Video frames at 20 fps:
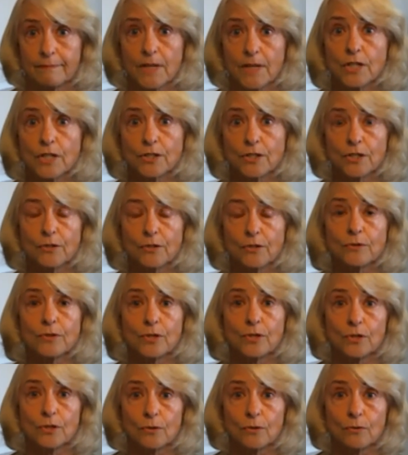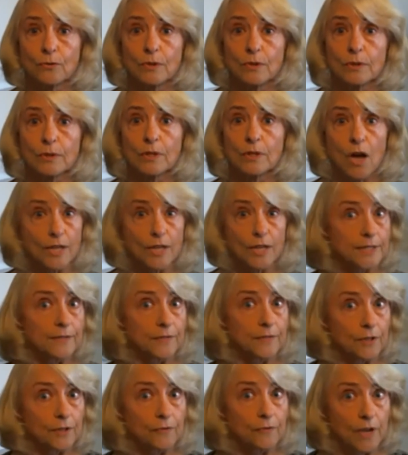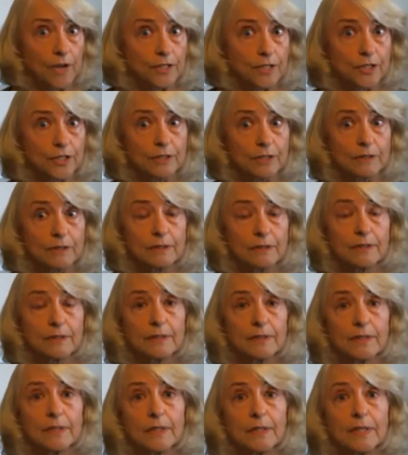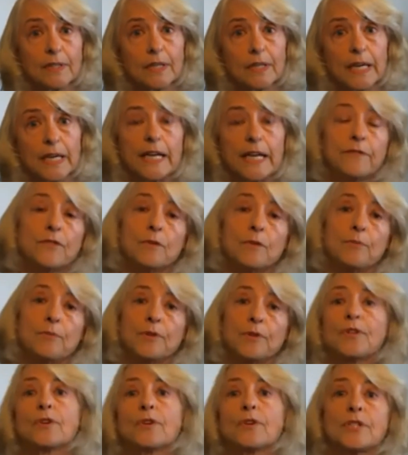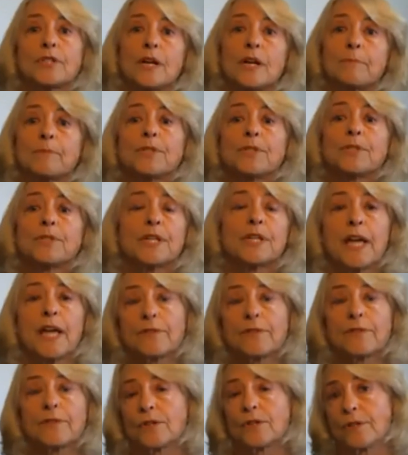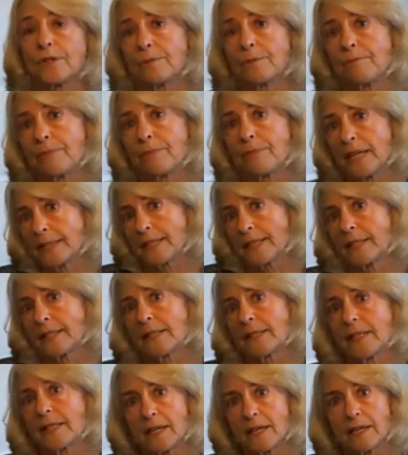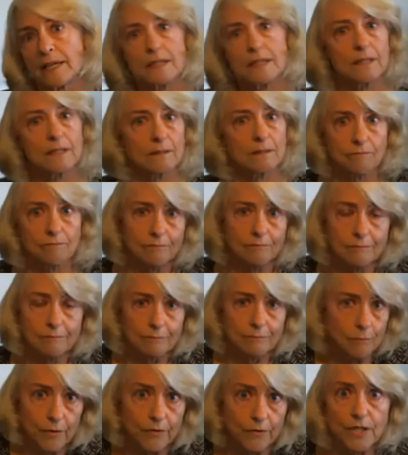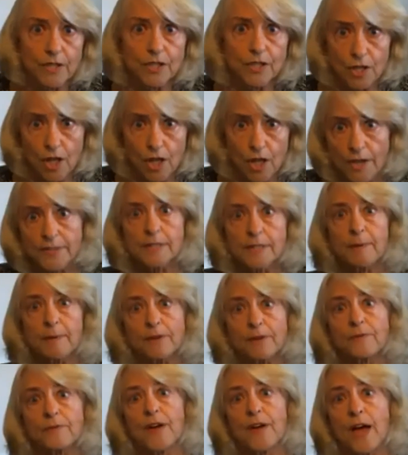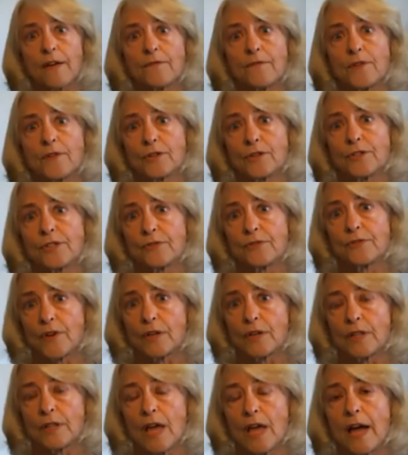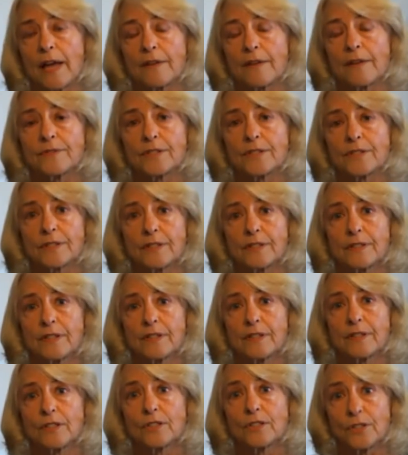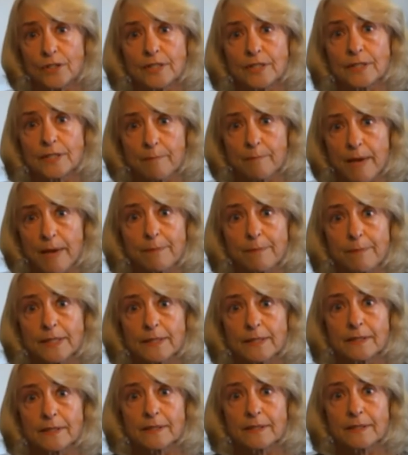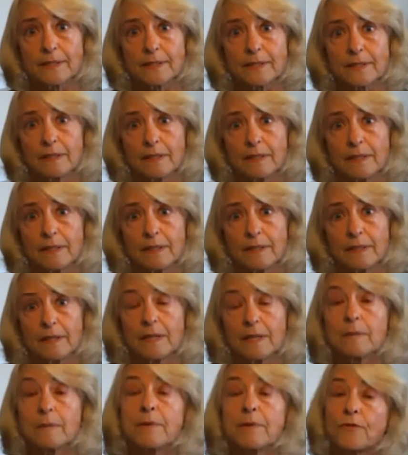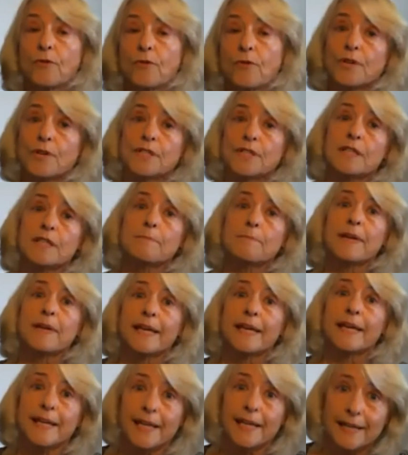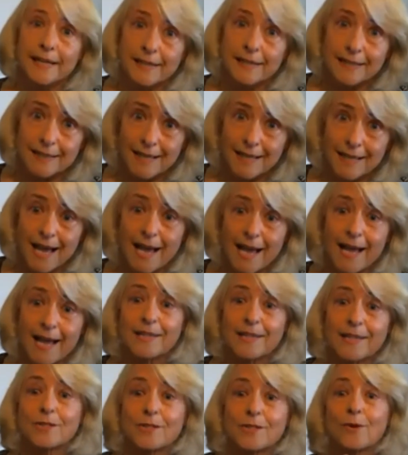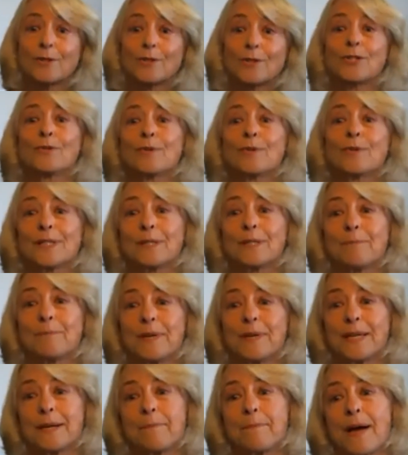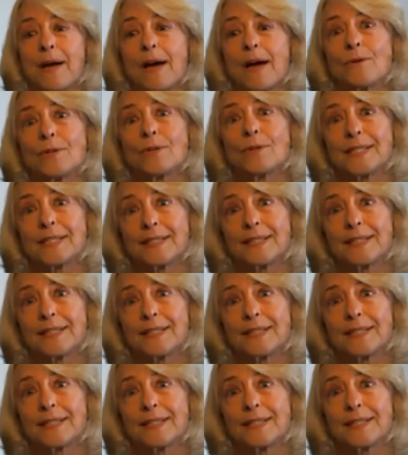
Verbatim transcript: due to loss of innovation. And if you put those numbers together, basically we've each lost about five years of our lives to these amendments. But of course, in the beginning, I told you a little bit about